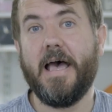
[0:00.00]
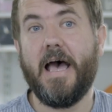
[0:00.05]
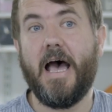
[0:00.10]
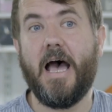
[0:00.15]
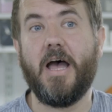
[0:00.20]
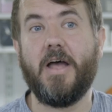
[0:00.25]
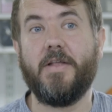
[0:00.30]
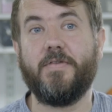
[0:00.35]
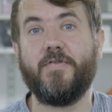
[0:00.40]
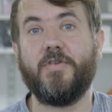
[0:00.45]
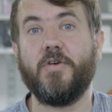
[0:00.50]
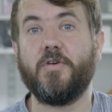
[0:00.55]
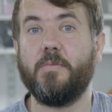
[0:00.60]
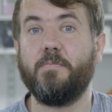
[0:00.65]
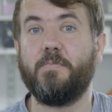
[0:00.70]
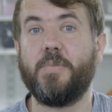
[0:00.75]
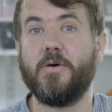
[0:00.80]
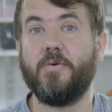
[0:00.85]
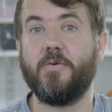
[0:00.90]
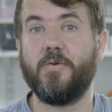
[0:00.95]
and you can
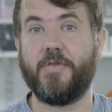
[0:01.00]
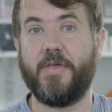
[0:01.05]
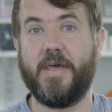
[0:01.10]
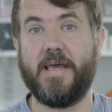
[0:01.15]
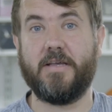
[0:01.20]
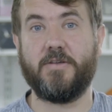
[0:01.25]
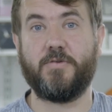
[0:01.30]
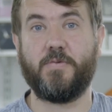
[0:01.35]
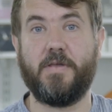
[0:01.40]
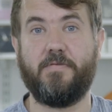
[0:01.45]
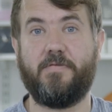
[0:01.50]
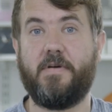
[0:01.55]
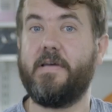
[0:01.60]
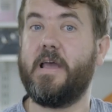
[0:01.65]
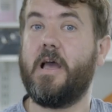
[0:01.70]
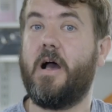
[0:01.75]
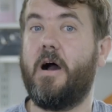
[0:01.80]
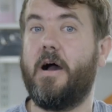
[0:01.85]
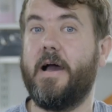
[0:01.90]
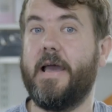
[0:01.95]
build things with very
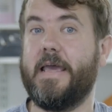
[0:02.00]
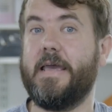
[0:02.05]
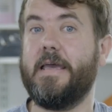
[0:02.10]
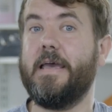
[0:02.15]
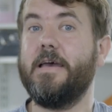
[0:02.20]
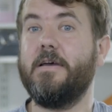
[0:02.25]
high